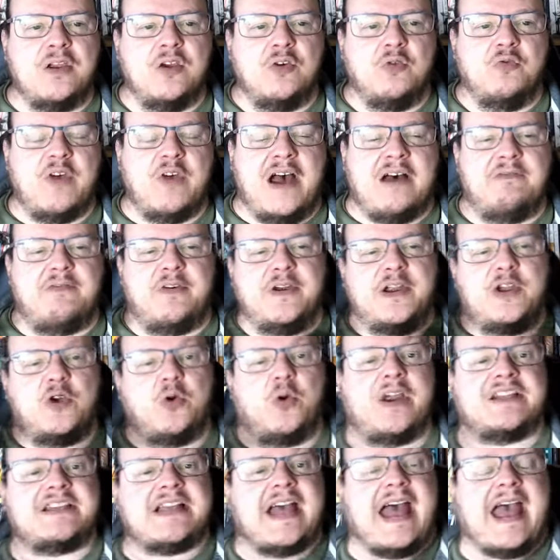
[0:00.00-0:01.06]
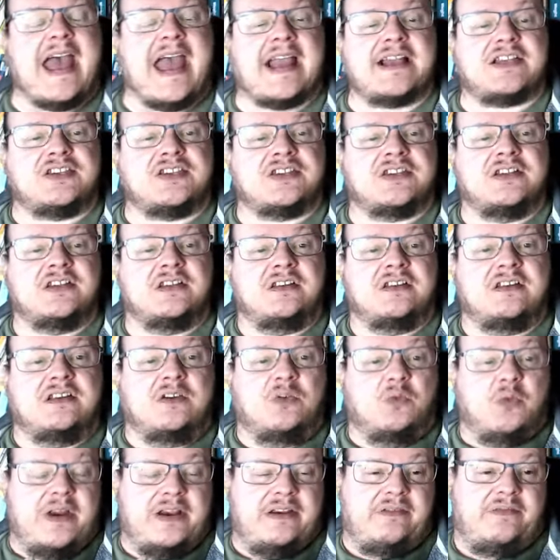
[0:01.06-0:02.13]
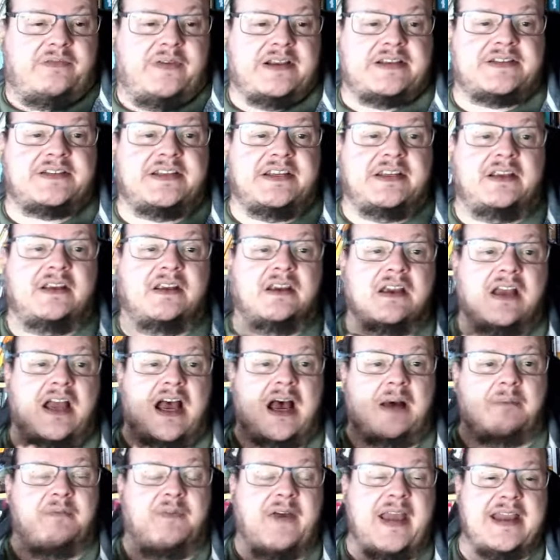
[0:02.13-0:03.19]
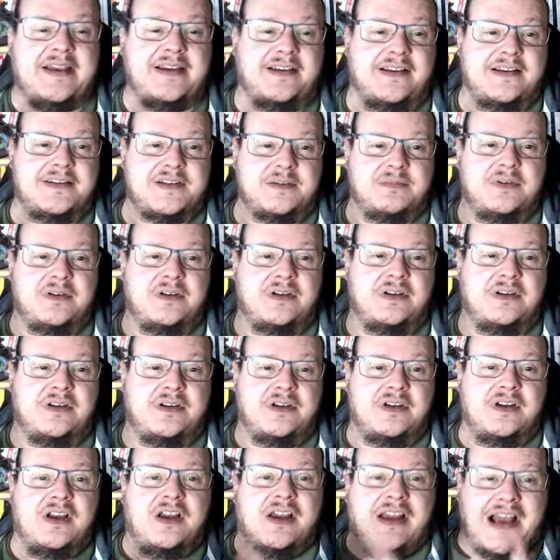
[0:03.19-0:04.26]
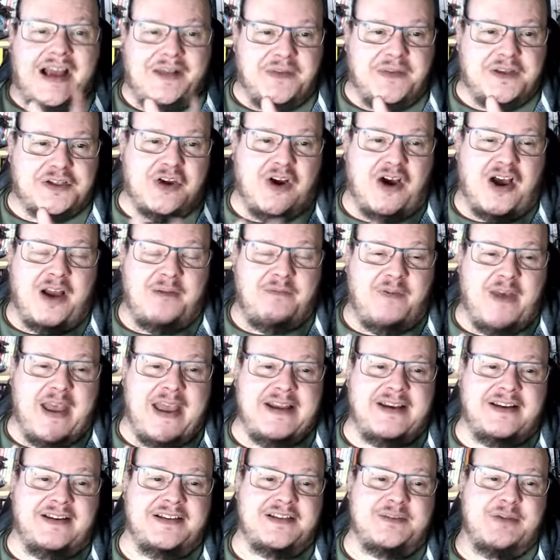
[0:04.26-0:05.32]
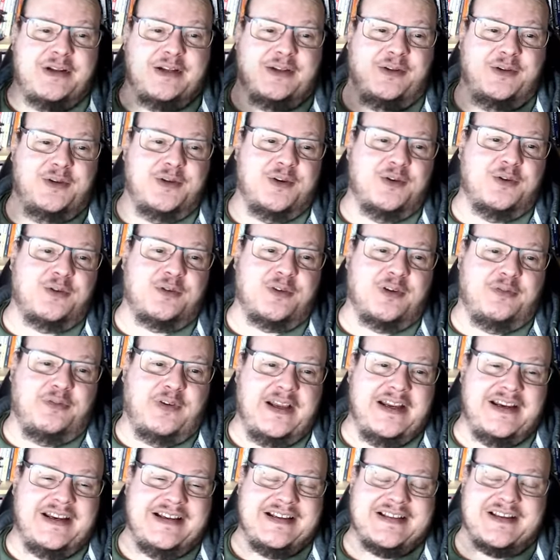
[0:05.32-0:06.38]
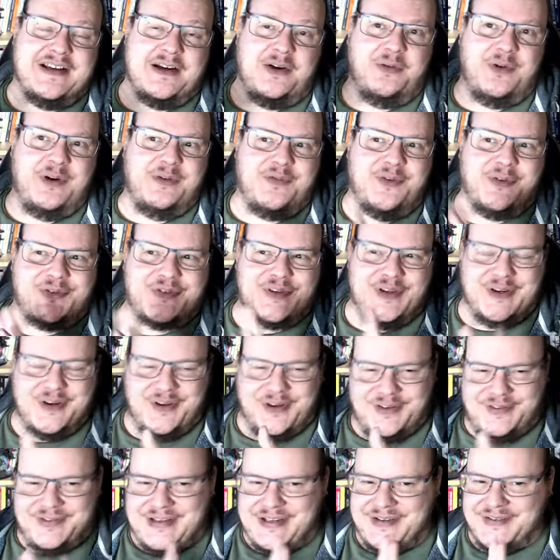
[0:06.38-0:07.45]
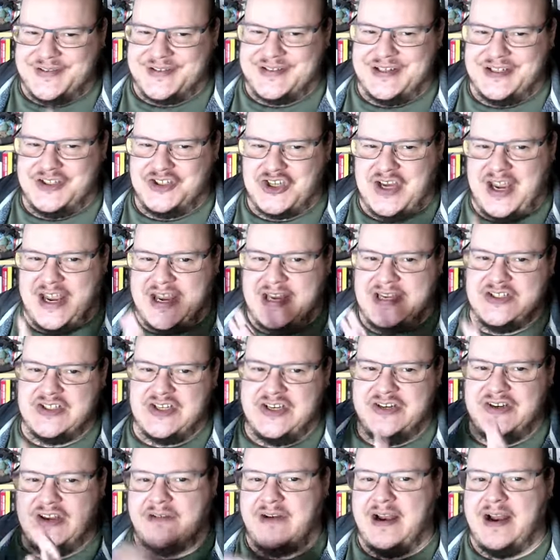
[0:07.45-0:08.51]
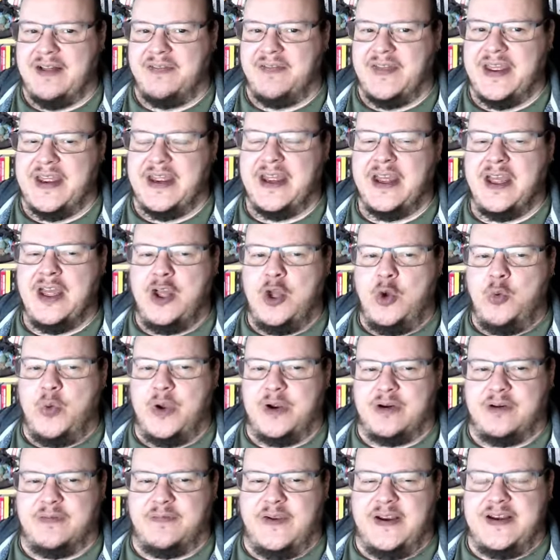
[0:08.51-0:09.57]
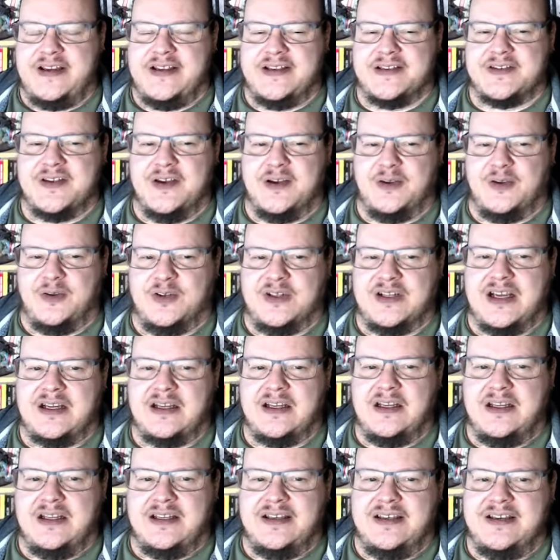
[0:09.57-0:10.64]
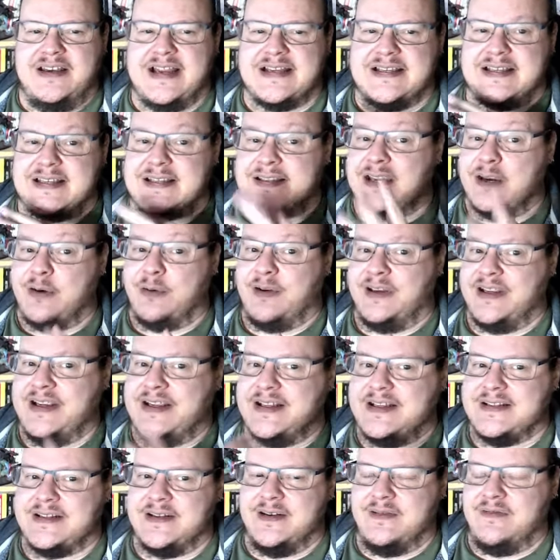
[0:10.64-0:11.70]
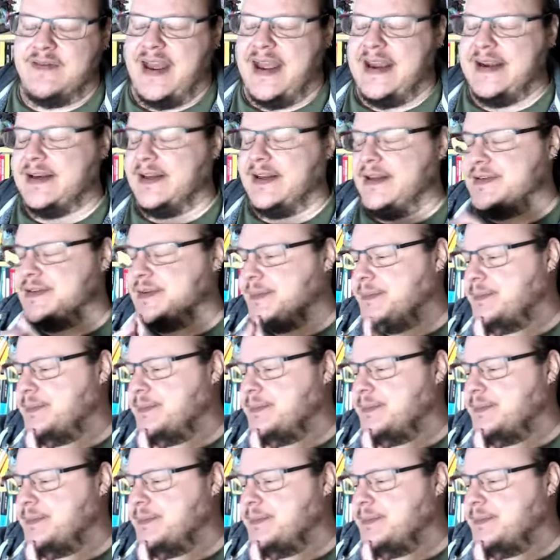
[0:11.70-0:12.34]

are very quick to act when fixing up vandalism. At the time, vandalism included all graffiti, so we've also got an interesting change around there, where graffiti is no longer necessarily considered vandalism.